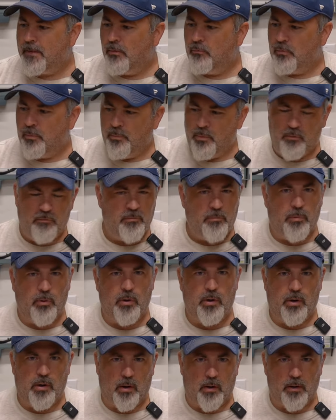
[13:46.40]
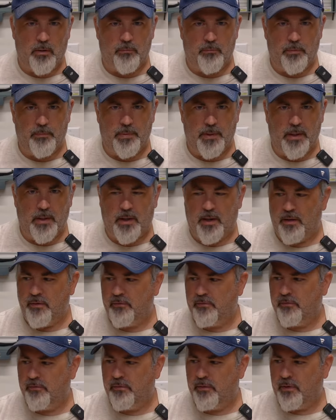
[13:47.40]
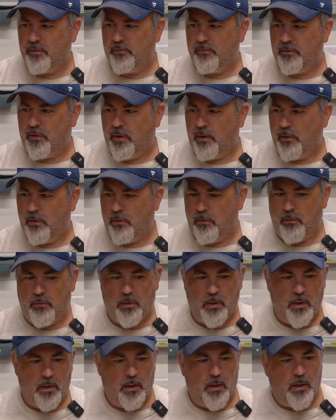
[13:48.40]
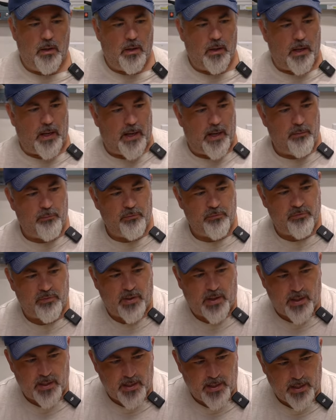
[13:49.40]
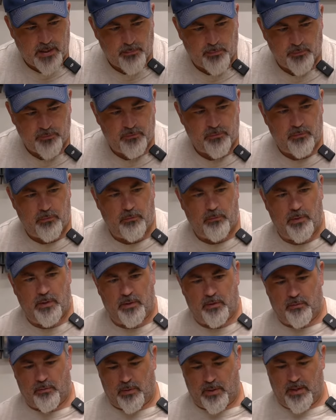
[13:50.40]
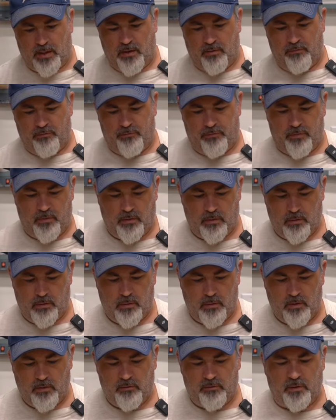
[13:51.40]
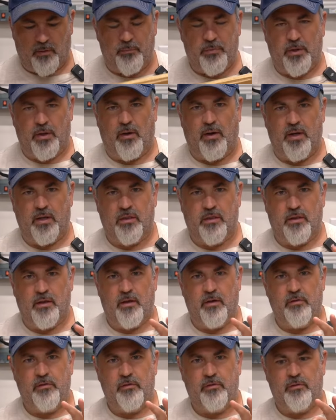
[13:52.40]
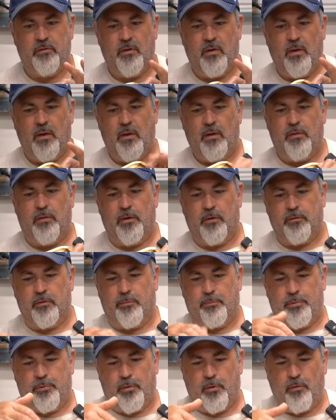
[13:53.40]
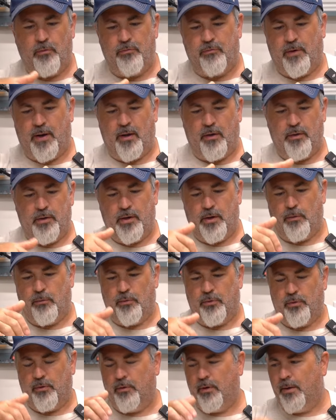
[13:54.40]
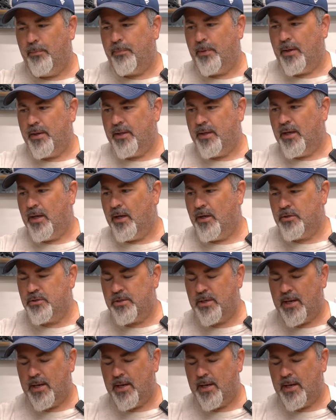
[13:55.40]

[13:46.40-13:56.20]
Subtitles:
Removable guard would be nice. So I was not able to engrave something like this. There's a profile here with a lip on the edge.